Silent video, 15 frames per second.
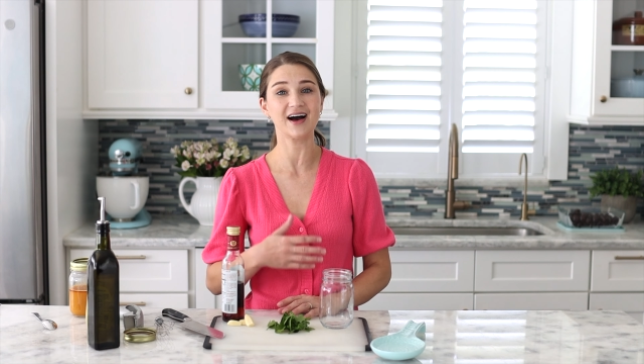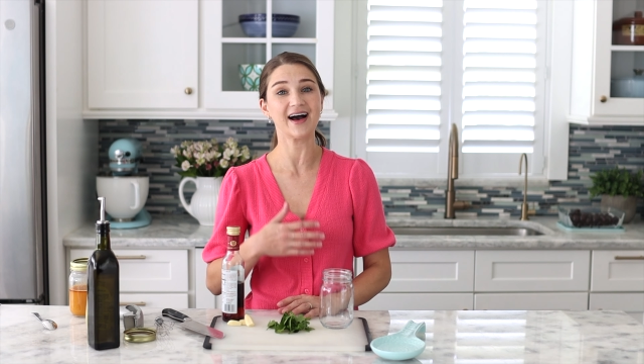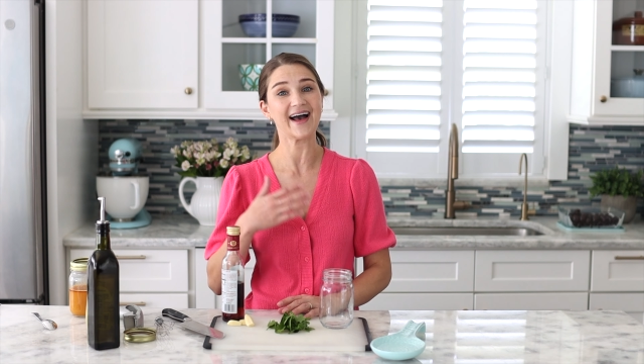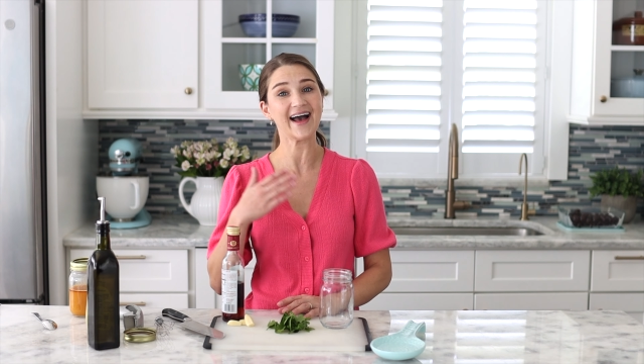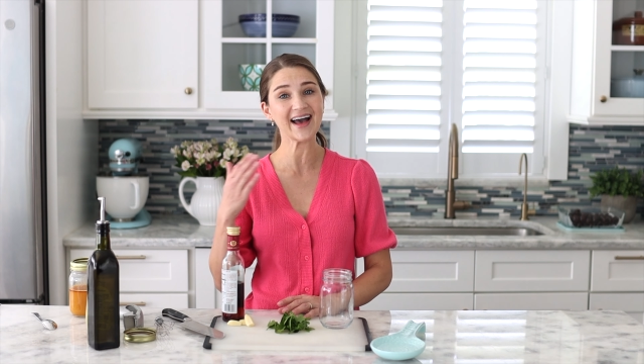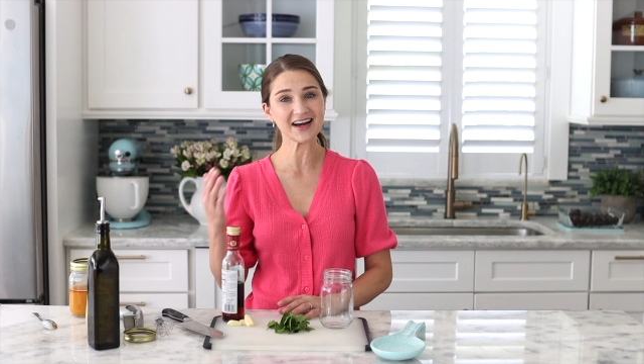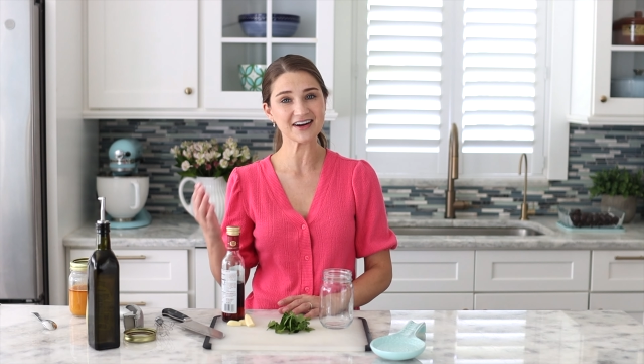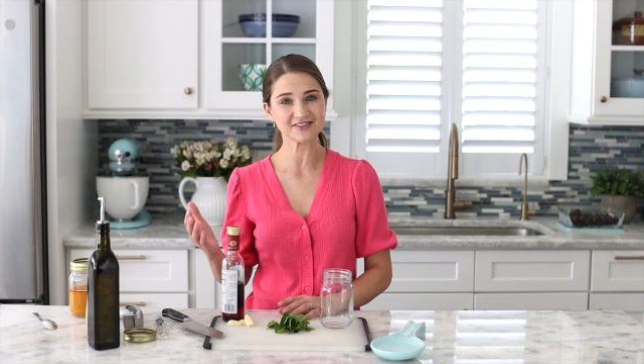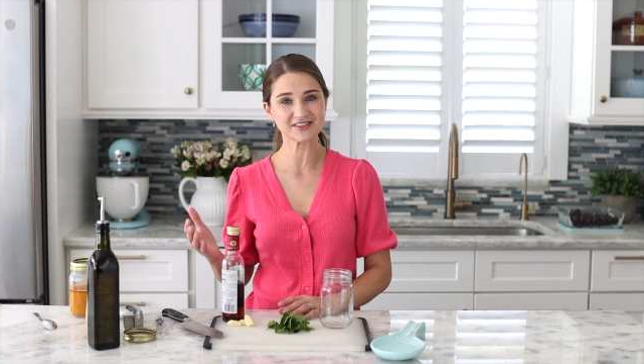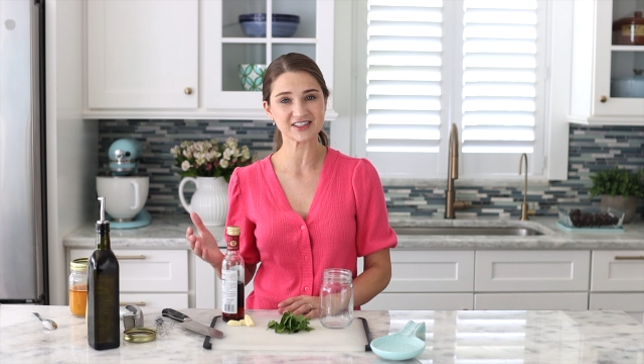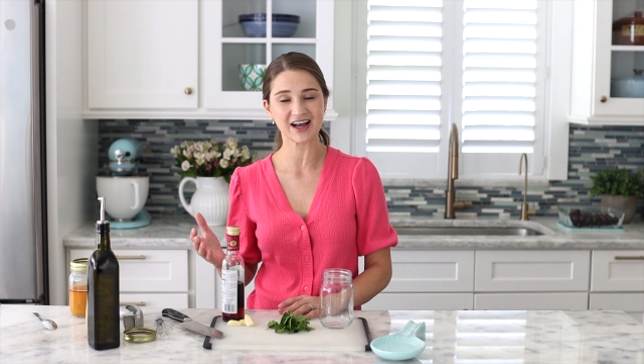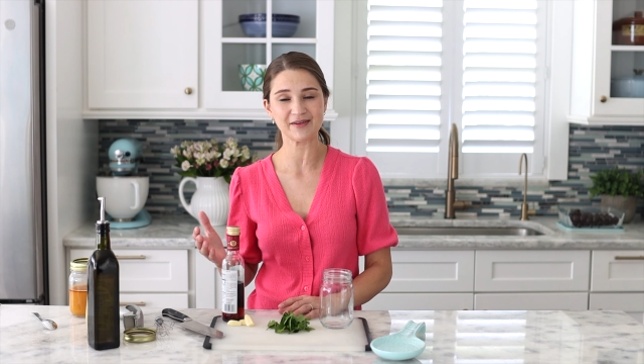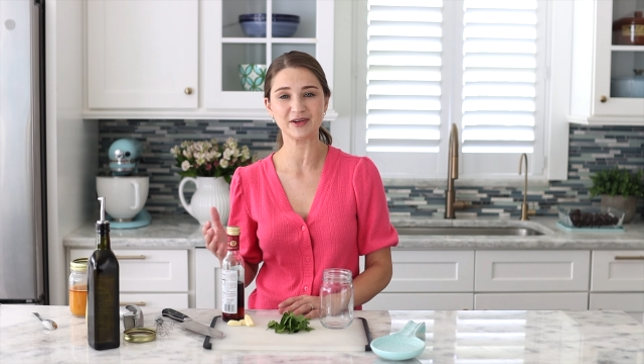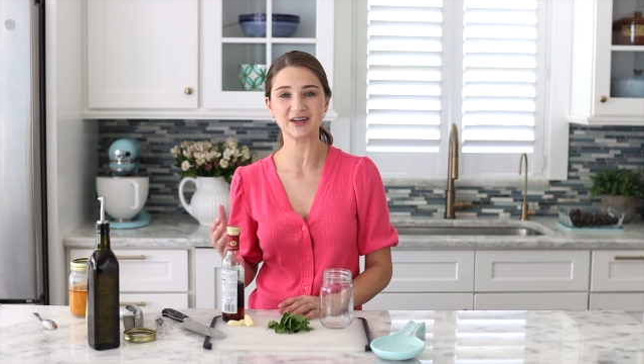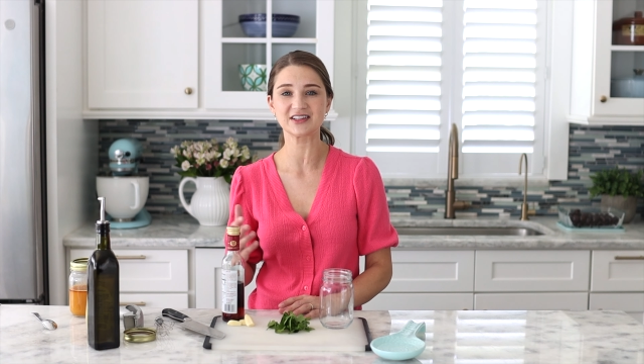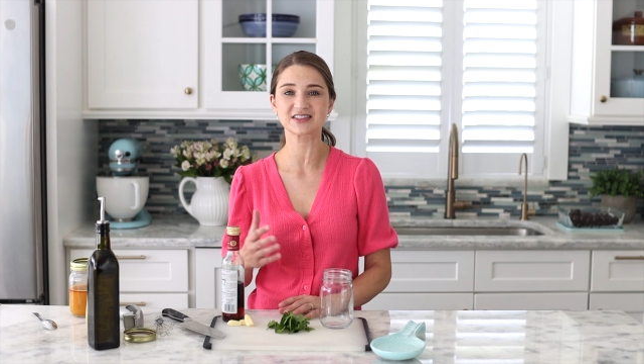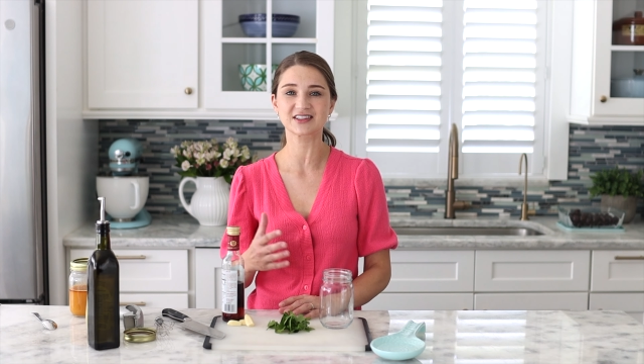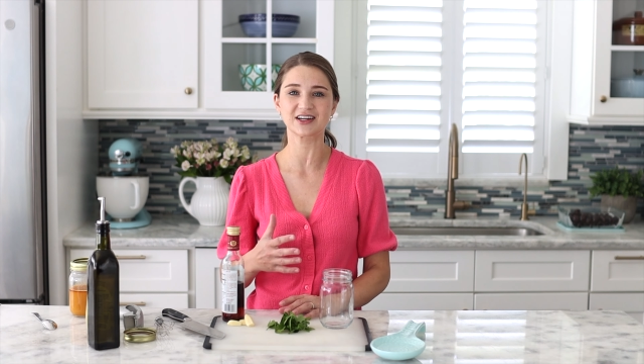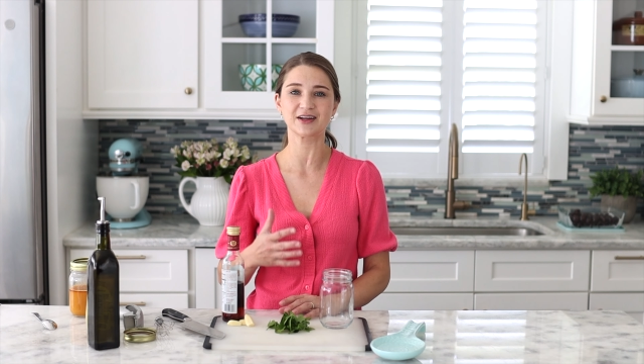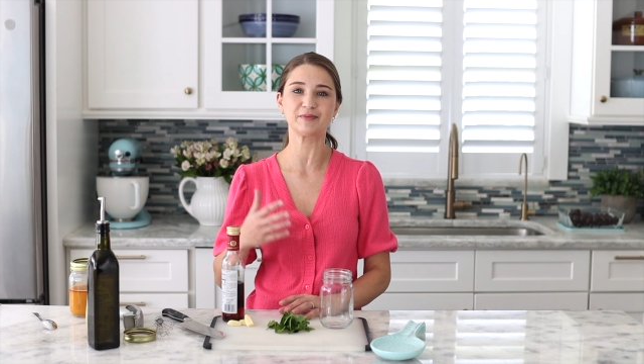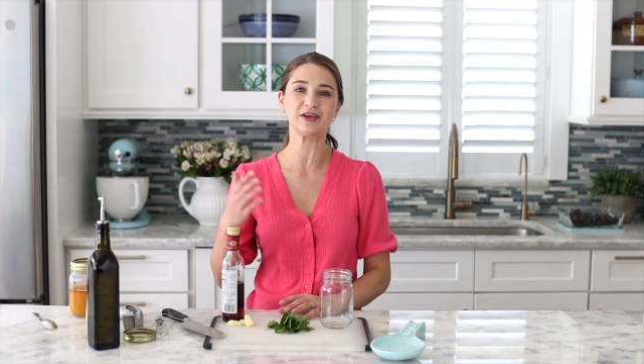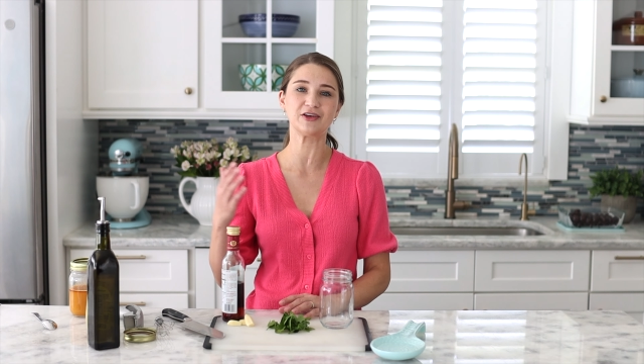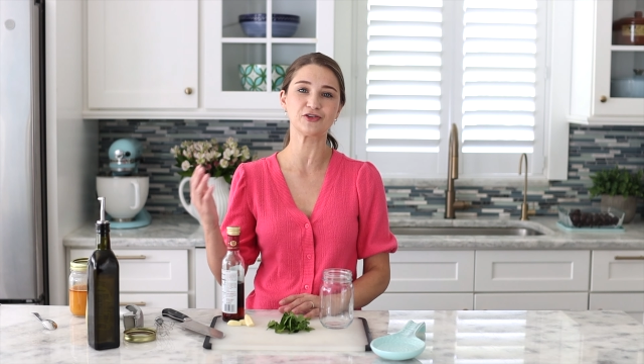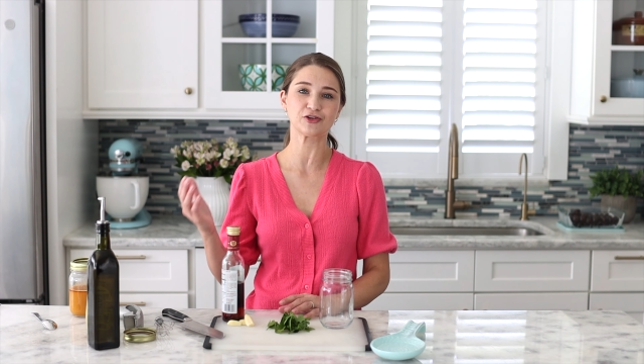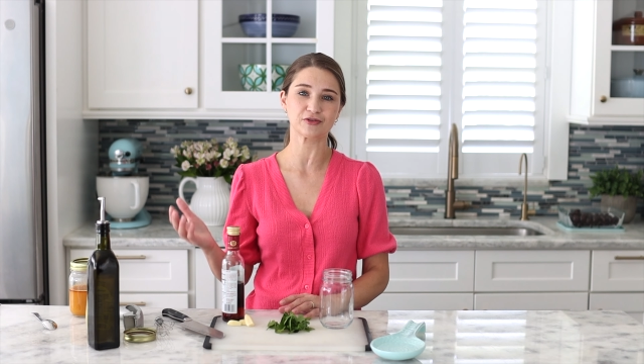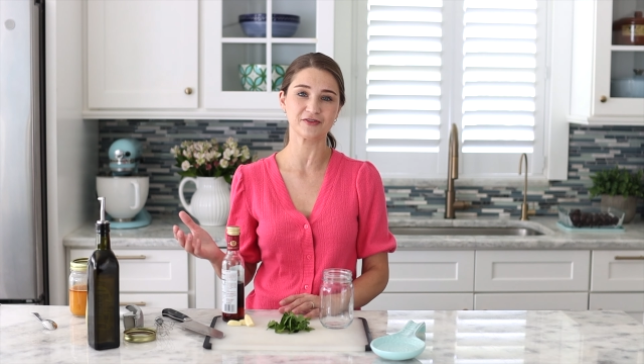ahead of time and it's gonna be in your